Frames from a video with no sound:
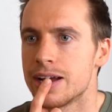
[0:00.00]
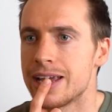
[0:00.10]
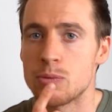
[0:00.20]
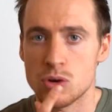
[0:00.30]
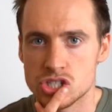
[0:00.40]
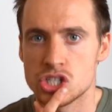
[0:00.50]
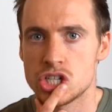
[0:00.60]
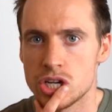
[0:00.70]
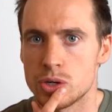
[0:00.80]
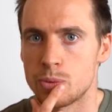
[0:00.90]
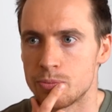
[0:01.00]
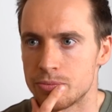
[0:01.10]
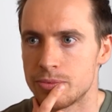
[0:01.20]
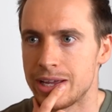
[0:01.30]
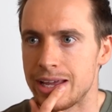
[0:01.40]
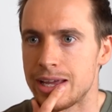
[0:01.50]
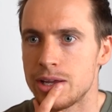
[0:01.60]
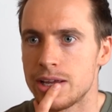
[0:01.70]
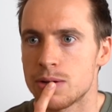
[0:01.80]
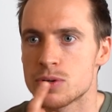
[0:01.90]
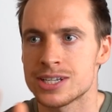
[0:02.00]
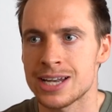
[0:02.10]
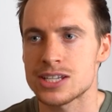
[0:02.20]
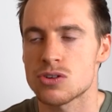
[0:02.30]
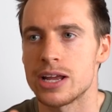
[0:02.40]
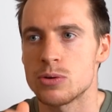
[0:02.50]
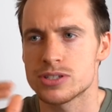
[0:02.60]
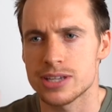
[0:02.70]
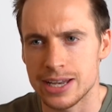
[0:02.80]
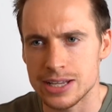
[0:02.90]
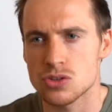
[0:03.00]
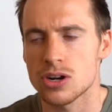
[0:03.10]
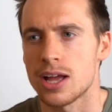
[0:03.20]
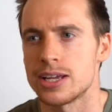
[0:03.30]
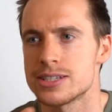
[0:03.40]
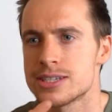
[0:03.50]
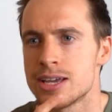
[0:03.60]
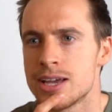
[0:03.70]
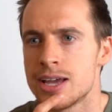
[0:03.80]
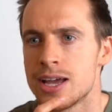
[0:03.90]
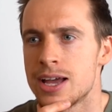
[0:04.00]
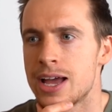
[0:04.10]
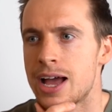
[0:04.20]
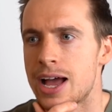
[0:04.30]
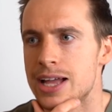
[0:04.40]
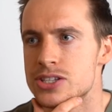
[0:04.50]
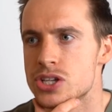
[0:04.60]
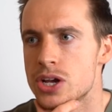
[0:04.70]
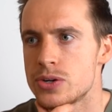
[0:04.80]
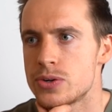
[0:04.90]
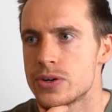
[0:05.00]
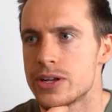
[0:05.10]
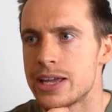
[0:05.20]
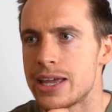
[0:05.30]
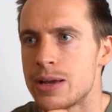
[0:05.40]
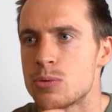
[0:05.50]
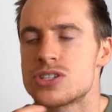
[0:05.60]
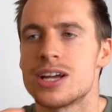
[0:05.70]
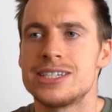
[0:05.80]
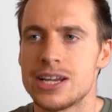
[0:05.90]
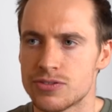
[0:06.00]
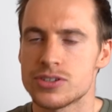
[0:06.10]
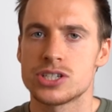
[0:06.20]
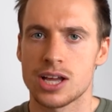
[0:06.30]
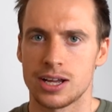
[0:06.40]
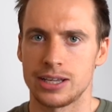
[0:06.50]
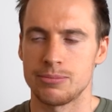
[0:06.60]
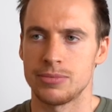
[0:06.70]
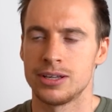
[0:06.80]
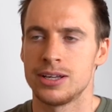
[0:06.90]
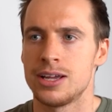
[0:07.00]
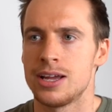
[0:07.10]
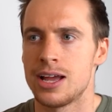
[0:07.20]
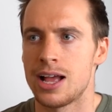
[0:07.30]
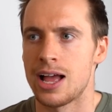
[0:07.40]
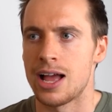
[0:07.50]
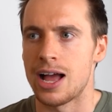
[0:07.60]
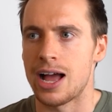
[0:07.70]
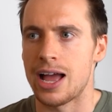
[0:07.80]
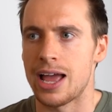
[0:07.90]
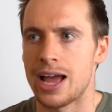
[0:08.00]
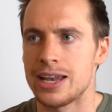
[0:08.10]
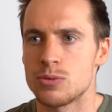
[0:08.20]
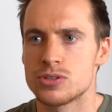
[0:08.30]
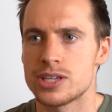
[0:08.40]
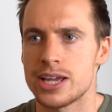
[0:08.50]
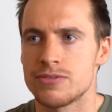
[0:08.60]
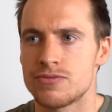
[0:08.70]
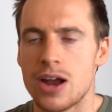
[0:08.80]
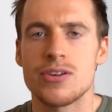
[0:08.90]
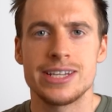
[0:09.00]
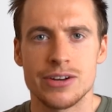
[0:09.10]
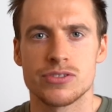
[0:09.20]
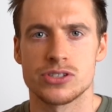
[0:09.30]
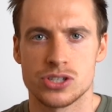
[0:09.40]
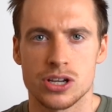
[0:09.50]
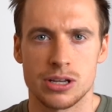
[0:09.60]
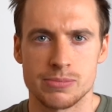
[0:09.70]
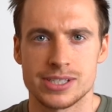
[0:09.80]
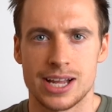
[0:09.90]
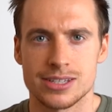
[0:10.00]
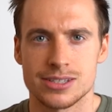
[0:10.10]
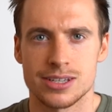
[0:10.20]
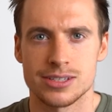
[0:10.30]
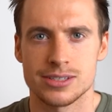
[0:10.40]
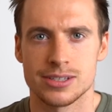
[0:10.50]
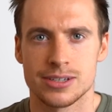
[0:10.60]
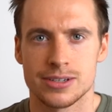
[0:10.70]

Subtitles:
He was a Jew, he was a Nazarite, he was an Israelite. And so it was at a different time and it was in very different circumstances.